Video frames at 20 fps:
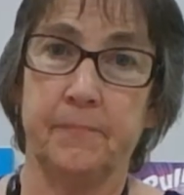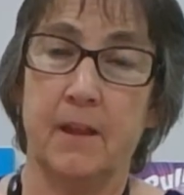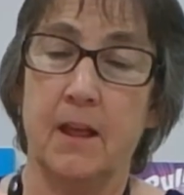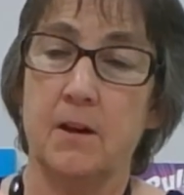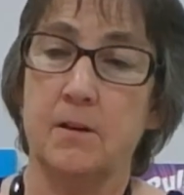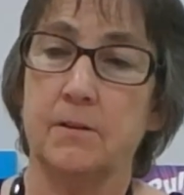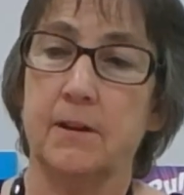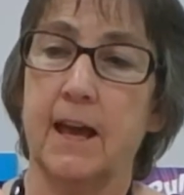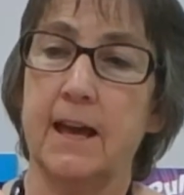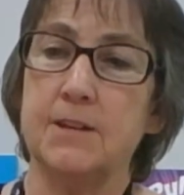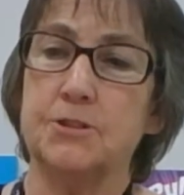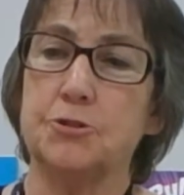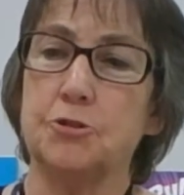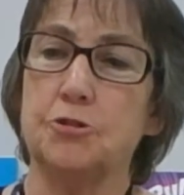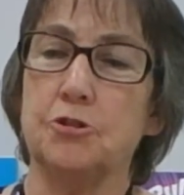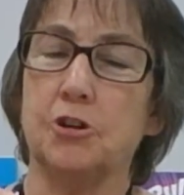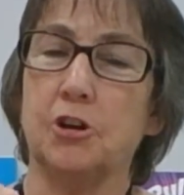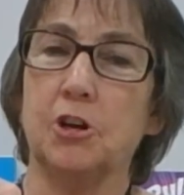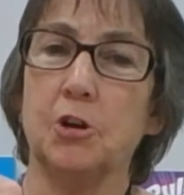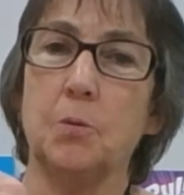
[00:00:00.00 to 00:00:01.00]
Okay, so
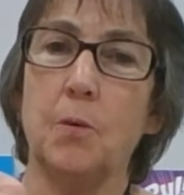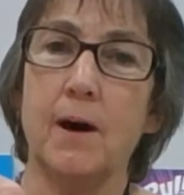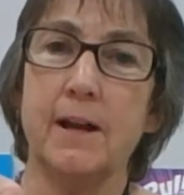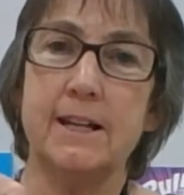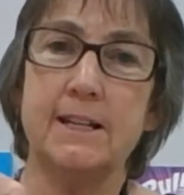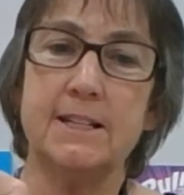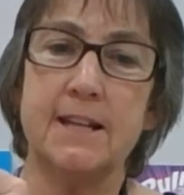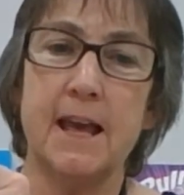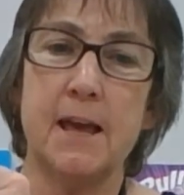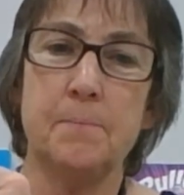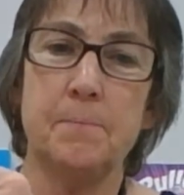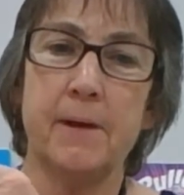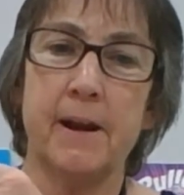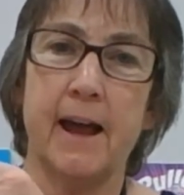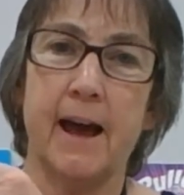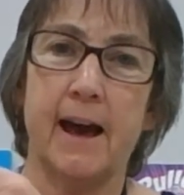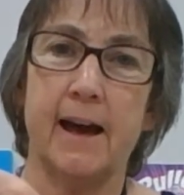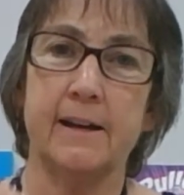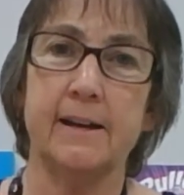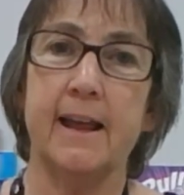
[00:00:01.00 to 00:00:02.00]
you're going to want to tape it
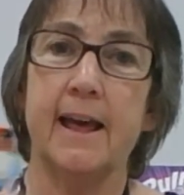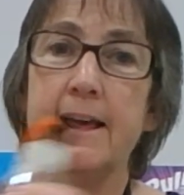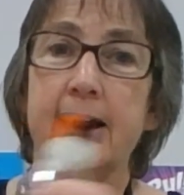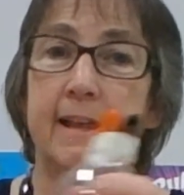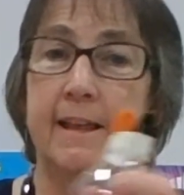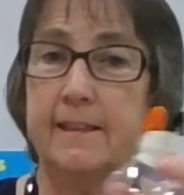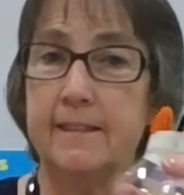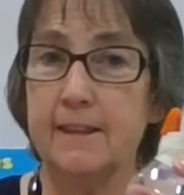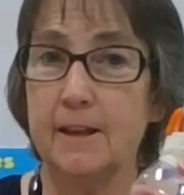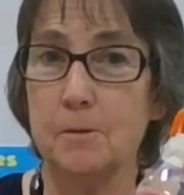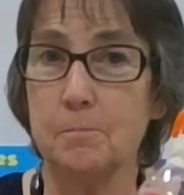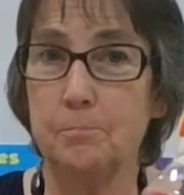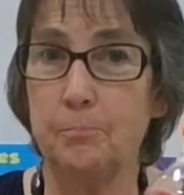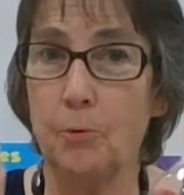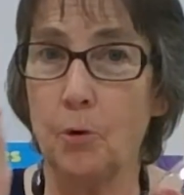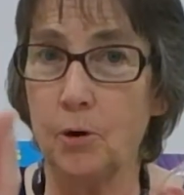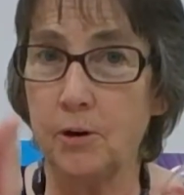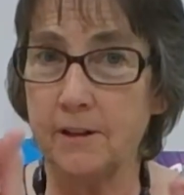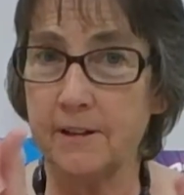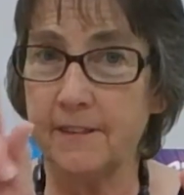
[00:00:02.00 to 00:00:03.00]
on. The
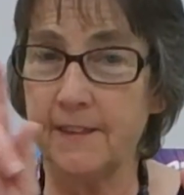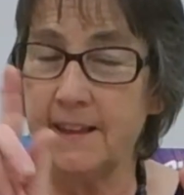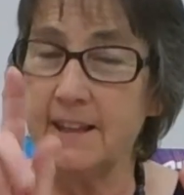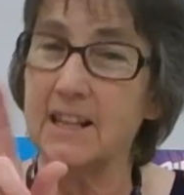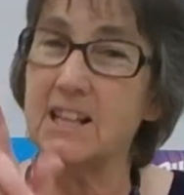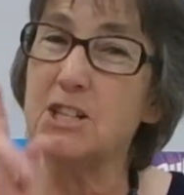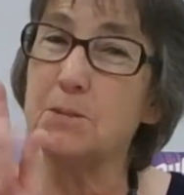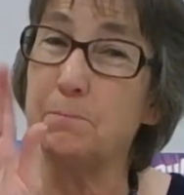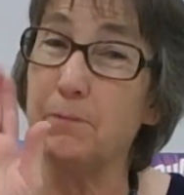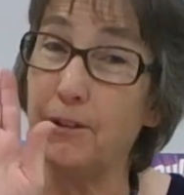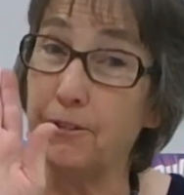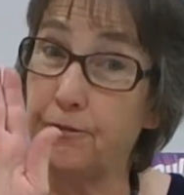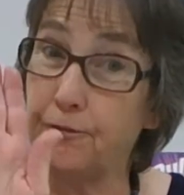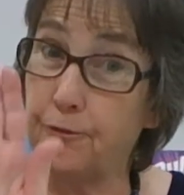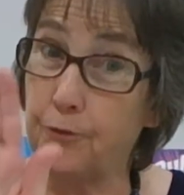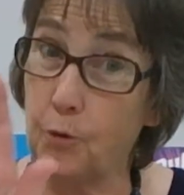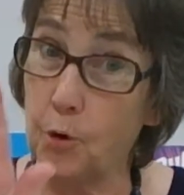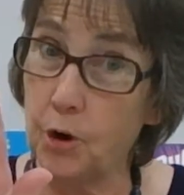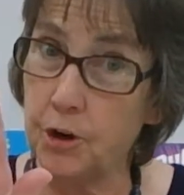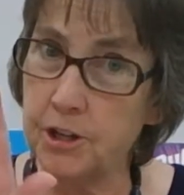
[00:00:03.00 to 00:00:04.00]
important thing is,
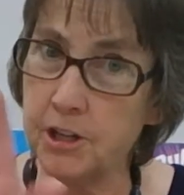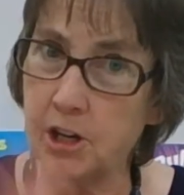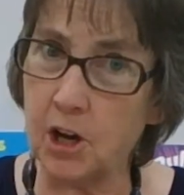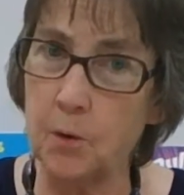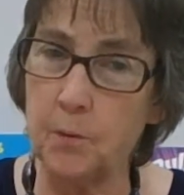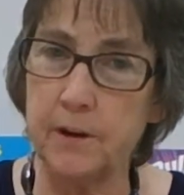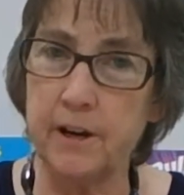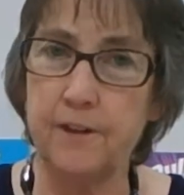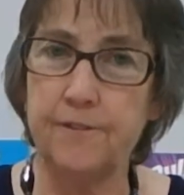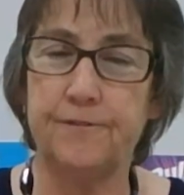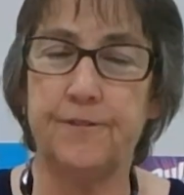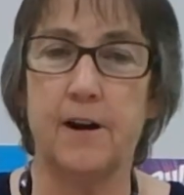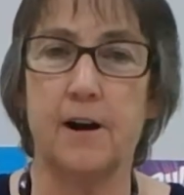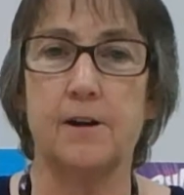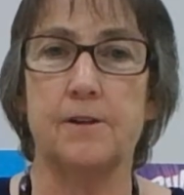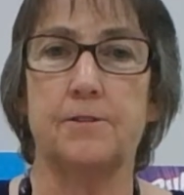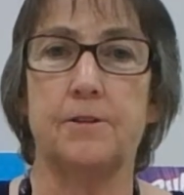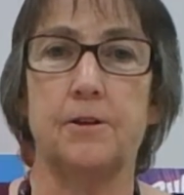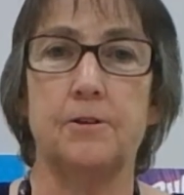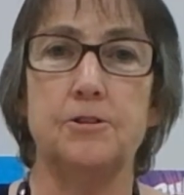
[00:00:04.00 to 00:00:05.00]
before you go any
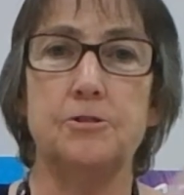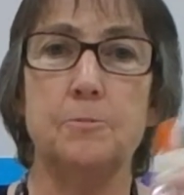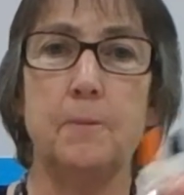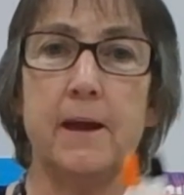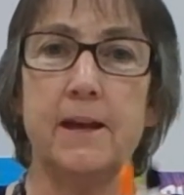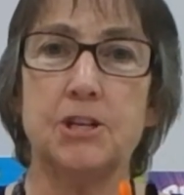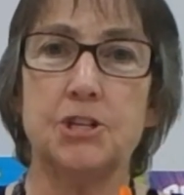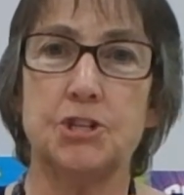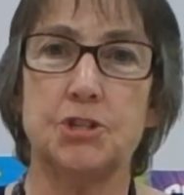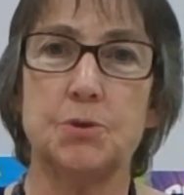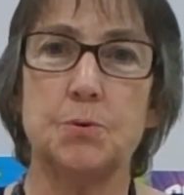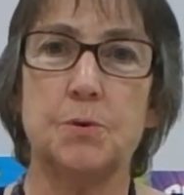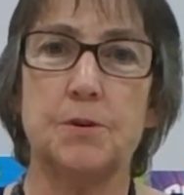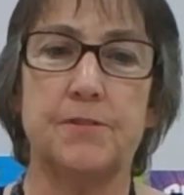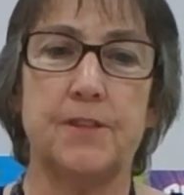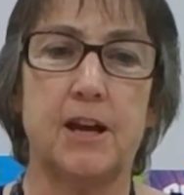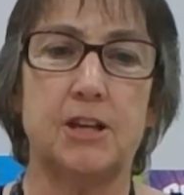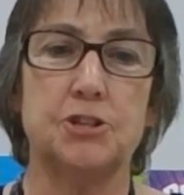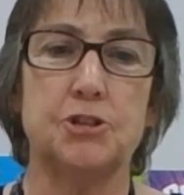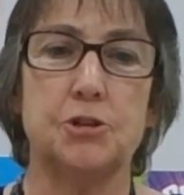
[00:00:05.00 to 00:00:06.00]
farther, you make sure
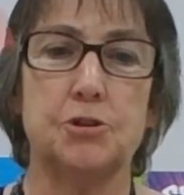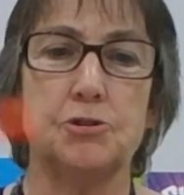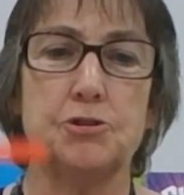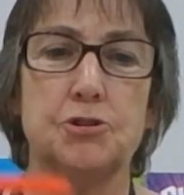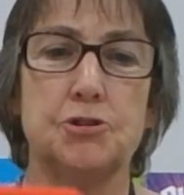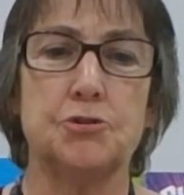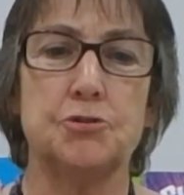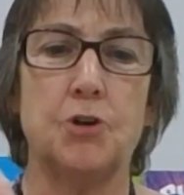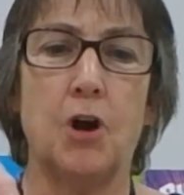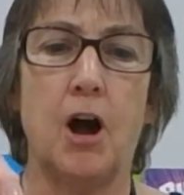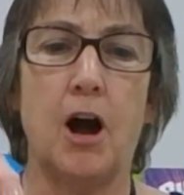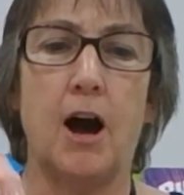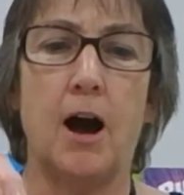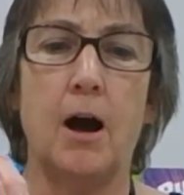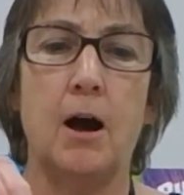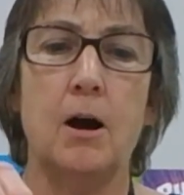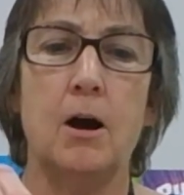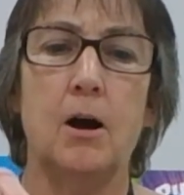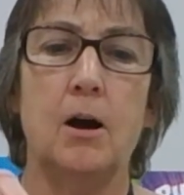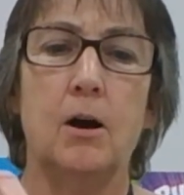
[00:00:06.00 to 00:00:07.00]
that your straw
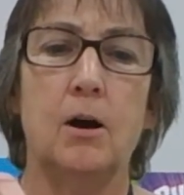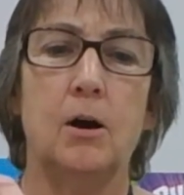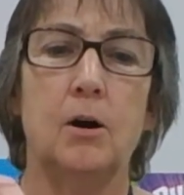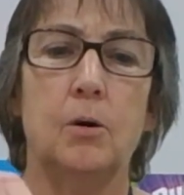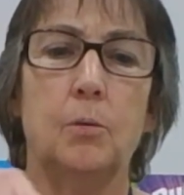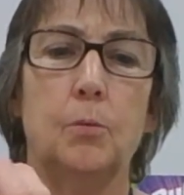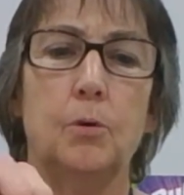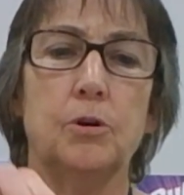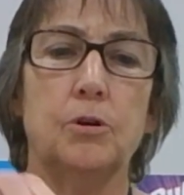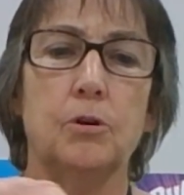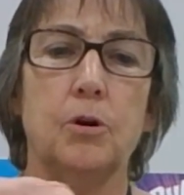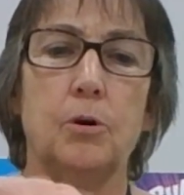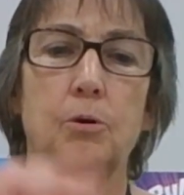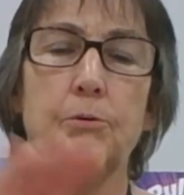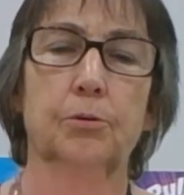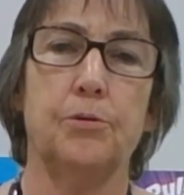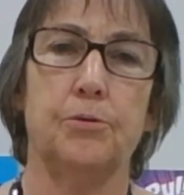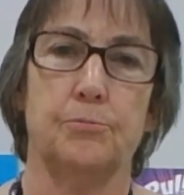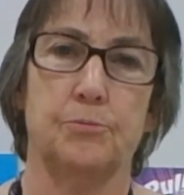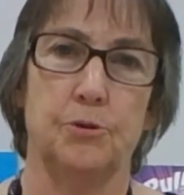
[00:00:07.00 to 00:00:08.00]
will go
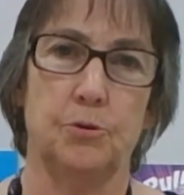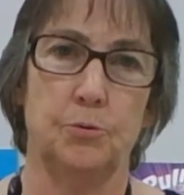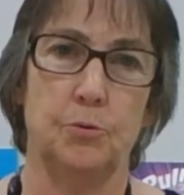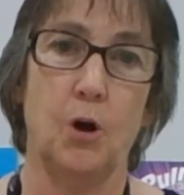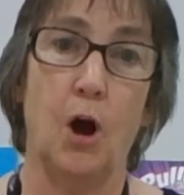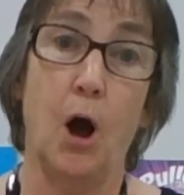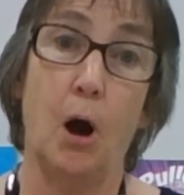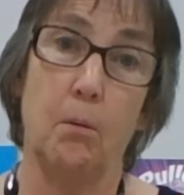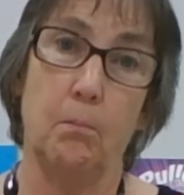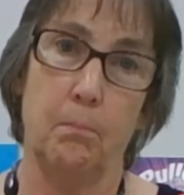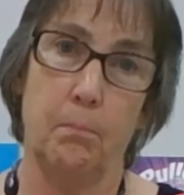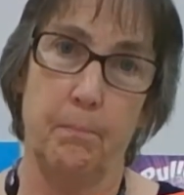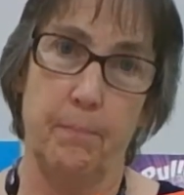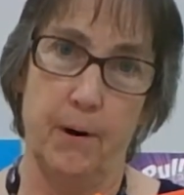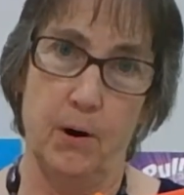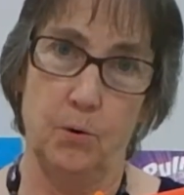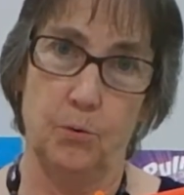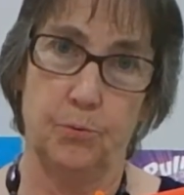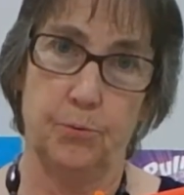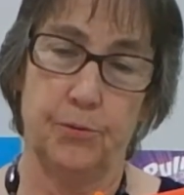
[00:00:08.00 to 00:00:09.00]
through
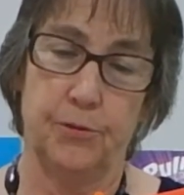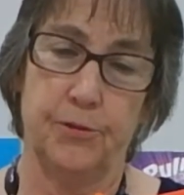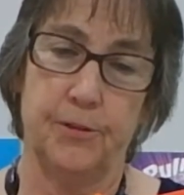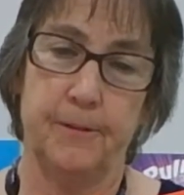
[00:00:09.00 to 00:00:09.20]
both.